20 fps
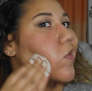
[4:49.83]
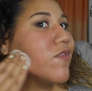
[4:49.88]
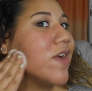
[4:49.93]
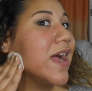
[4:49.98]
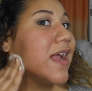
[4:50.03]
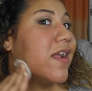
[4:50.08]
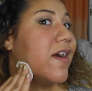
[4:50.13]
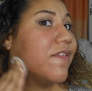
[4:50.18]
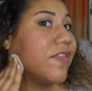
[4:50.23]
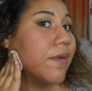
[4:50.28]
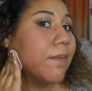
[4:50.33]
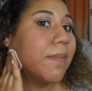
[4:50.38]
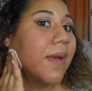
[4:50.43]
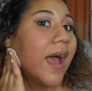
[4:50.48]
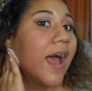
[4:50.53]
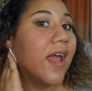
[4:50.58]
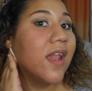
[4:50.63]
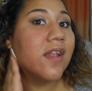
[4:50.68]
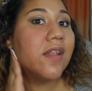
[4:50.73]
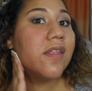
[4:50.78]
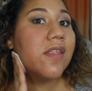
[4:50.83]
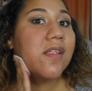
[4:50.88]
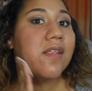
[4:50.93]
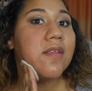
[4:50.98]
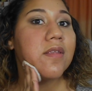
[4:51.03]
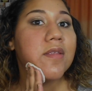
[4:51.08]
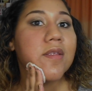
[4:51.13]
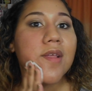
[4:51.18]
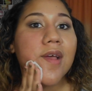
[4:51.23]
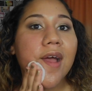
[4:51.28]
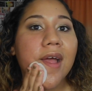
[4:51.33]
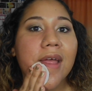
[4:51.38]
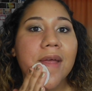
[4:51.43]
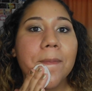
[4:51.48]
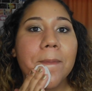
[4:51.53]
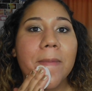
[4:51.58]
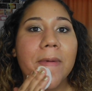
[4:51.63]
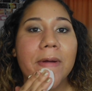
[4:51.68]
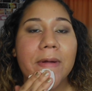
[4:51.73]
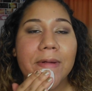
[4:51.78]
Right off the bat, this
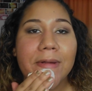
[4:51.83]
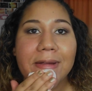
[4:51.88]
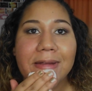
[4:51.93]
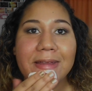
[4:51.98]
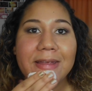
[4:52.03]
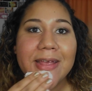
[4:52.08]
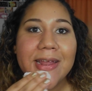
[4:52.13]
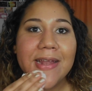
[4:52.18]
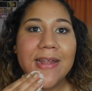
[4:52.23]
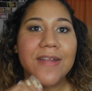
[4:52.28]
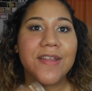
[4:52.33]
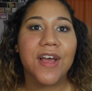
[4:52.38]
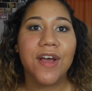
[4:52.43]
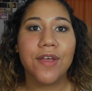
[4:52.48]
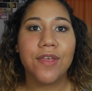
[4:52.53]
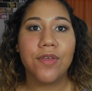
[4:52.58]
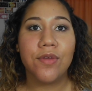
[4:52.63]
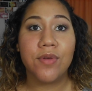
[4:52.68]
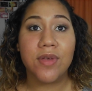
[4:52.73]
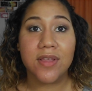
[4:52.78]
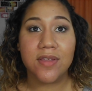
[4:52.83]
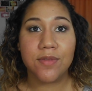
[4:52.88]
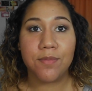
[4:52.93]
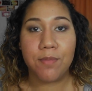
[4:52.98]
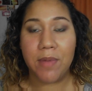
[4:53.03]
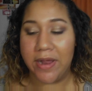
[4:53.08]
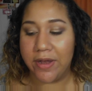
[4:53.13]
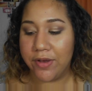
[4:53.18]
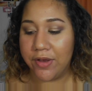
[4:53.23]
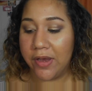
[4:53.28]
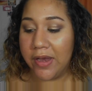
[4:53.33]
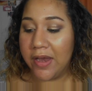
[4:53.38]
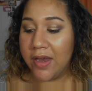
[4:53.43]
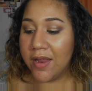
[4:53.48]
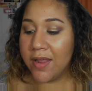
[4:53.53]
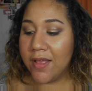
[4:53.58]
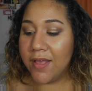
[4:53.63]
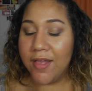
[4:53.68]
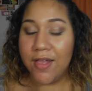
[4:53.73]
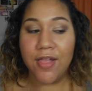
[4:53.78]
I'm already going to tell you is
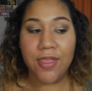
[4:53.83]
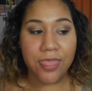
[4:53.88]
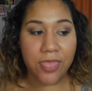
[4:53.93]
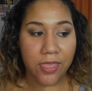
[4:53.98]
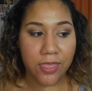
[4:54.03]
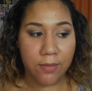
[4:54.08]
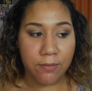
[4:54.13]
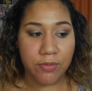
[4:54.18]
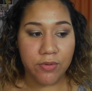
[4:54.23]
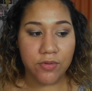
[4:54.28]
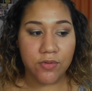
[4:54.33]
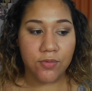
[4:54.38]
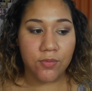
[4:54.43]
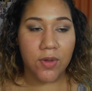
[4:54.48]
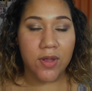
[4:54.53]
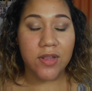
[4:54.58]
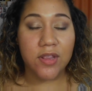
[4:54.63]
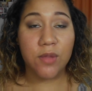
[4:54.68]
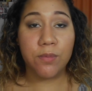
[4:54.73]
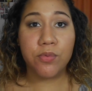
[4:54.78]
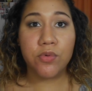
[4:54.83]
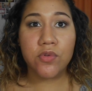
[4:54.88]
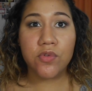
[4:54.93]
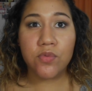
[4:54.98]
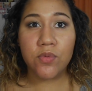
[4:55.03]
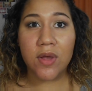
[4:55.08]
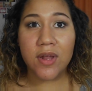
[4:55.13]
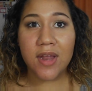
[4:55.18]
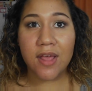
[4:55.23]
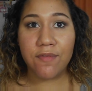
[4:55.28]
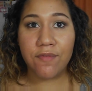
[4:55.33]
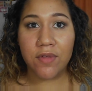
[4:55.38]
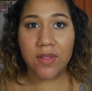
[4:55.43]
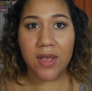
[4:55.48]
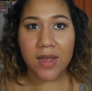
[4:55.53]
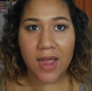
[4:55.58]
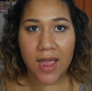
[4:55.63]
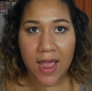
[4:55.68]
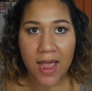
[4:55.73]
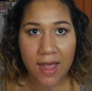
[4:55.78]
better than the Boots one. The Boots one, I
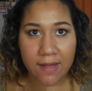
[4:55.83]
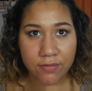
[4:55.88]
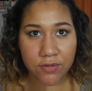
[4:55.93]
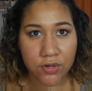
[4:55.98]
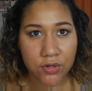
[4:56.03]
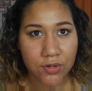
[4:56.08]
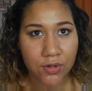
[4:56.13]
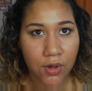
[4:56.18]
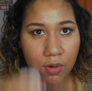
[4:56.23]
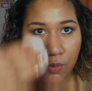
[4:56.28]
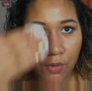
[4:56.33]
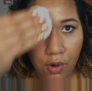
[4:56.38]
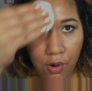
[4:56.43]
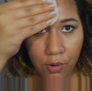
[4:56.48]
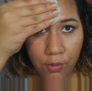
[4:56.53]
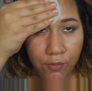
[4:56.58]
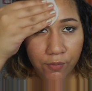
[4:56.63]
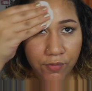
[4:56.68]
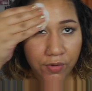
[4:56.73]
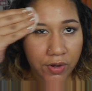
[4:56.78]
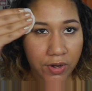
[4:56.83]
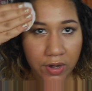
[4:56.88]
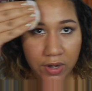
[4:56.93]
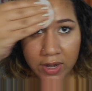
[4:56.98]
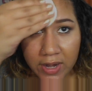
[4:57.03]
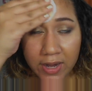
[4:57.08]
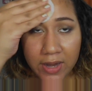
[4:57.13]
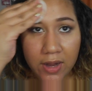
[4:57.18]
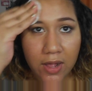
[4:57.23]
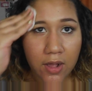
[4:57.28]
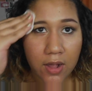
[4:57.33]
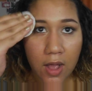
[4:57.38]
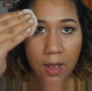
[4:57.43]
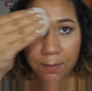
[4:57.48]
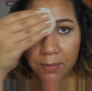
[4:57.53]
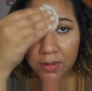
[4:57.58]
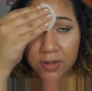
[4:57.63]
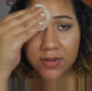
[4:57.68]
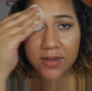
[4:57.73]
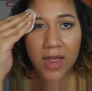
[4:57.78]
feel like I have to go over it
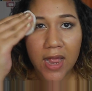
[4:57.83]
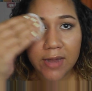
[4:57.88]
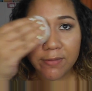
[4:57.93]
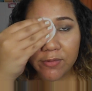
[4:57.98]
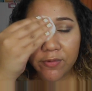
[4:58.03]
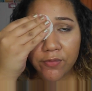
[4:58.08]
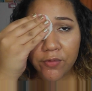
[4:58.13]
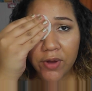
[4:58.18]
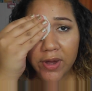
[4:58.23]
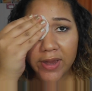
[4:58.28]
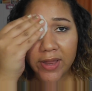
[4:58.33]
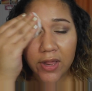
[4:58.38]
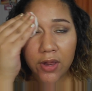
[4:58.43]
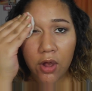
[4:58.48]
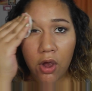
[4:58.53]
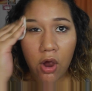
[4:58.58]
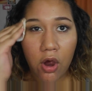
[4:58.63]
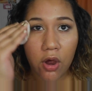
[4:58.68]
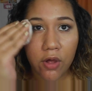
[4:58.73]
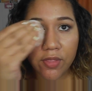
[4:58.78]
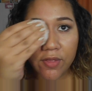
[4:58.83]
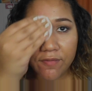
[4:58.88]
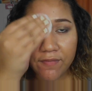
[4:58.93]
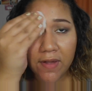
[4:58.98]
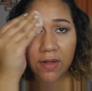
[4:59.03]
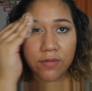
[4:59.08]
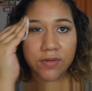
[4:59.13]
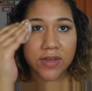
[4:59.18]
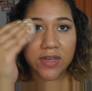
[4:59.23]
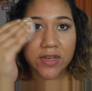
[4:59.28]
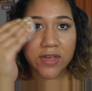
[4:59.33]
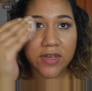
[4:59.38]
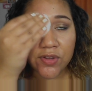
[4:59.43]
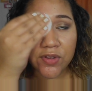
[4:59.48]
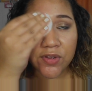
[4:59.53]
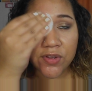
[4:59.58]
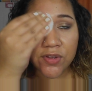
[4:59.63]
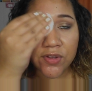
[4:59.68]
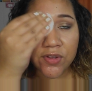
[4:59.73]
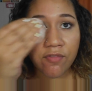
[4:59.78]
a couple of times before I get all the
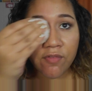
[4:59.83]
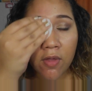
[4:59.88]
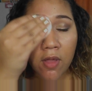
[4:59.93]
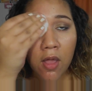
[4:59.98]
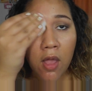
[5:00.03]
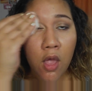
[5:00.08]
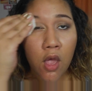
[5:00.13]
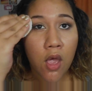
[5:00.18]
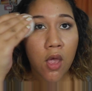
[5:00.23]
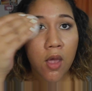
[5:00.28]
foundation off.